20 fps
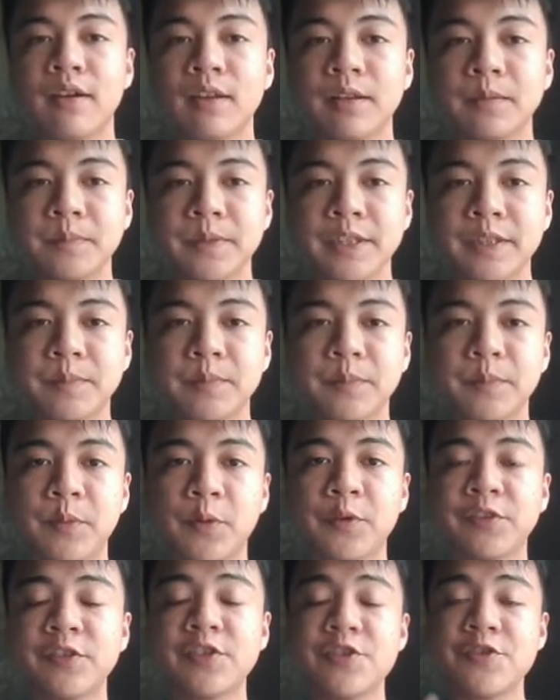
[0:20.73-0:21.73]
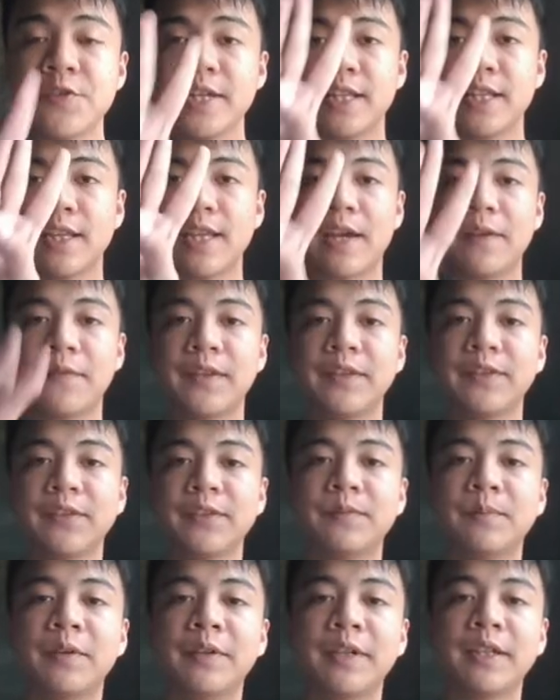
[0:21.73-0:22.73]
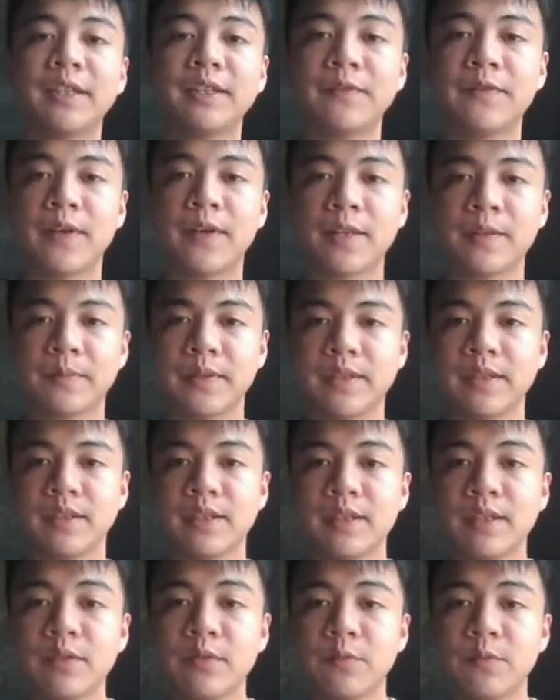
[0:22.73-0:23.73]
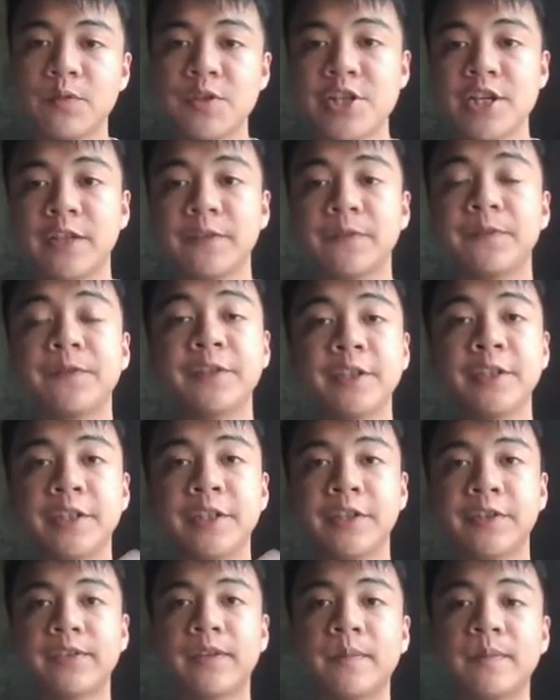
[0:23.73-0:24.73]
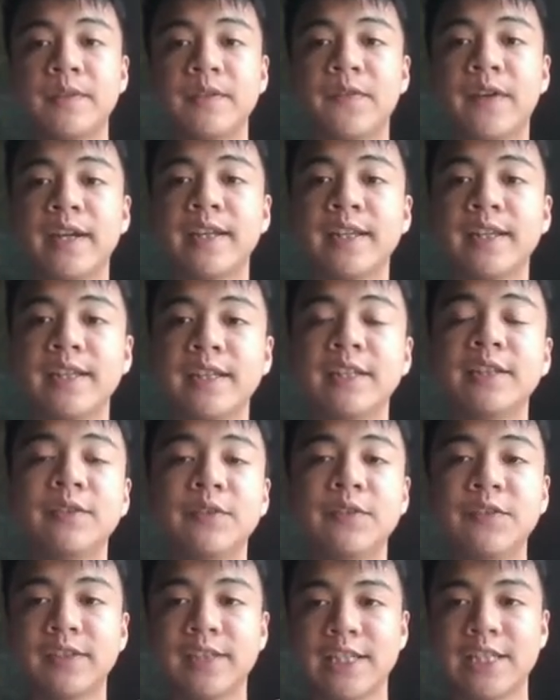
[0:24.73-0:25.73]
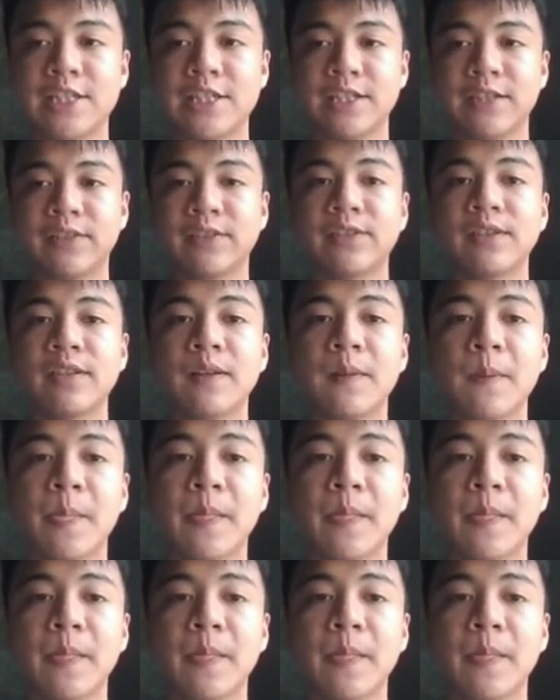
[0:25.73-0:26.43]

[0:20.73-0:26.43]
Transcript: Kohlberg proposed three levels of moral development, which are further subdivided into stages.